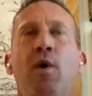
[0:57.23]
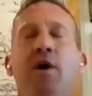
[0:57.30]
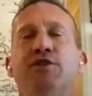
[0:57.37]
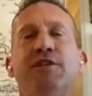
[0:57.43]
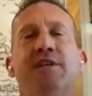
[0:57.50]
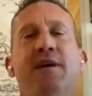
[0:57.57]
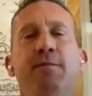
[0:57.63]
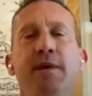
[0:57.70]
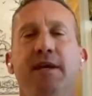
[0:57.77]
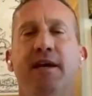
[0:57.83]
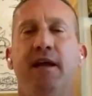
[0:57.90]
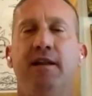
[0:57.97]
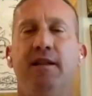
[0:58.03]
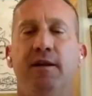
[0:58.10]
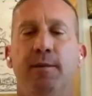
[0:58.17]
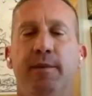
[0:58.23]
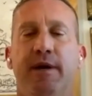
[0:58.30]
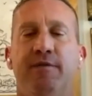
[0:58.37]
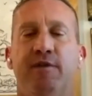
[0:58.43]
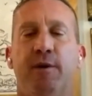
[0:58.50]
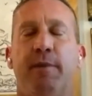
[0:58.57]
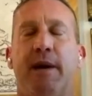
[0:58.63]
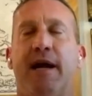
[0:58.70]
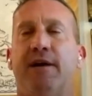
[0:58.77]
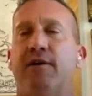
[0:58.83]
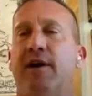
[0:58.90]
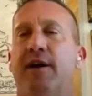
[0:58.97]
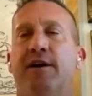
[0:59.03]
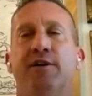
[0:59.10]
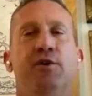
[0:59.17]
want, just give me kind of a little bit of your
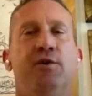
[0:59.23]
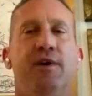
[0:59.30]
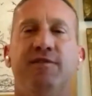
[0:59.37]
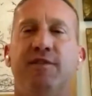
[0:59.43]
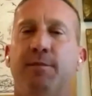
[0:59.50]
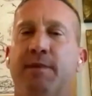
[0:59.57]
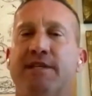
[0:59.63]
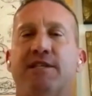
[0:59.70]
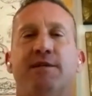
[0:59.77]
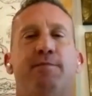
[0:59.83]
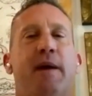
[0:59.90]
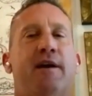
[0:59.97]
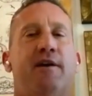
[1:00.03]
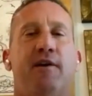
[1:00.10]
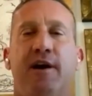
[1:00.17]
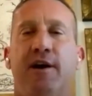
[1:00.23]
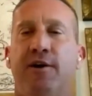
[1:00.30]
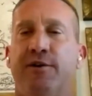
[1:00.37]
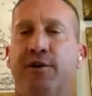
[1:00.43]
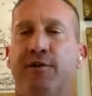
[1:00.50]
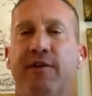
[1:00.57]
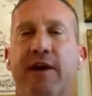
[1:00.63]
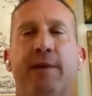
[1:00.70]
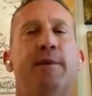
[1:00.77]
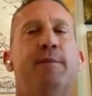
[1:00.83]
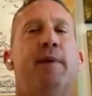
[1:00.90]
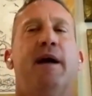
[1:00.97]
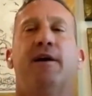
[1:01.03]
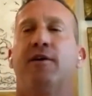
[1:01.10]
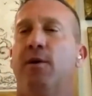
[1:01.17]
background, and you can give the business background, your
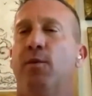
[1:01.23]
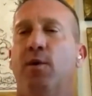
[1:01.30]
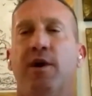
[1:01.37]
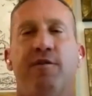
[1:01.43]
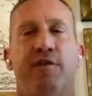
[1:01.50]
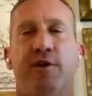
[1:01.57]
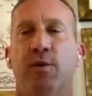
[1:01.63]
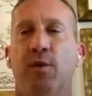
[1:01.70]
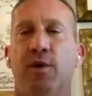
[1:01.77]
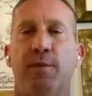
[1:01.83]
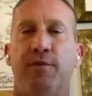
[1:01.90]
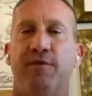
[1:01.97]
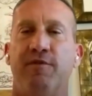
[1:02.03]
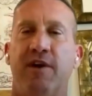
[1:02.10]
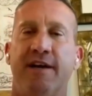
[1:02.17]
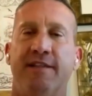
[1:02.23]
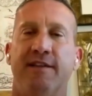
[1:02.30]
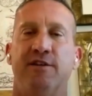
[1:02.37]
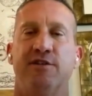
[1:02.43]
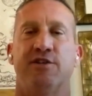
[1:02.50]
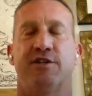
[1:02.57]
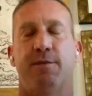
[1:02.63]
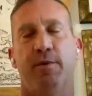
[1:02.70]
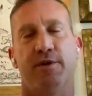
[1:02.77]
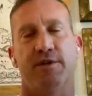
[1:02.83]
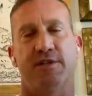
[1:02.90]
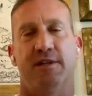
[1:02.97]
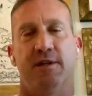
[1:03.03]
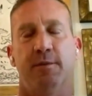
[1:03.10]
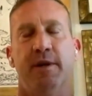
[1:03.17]
family background, whatever you want to provide there, just to
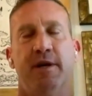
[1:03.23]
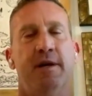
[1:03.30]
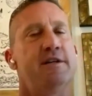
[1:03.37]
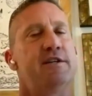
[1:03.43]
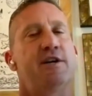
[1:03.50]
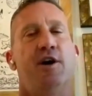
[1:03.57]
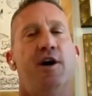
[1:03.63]
put us a little bit into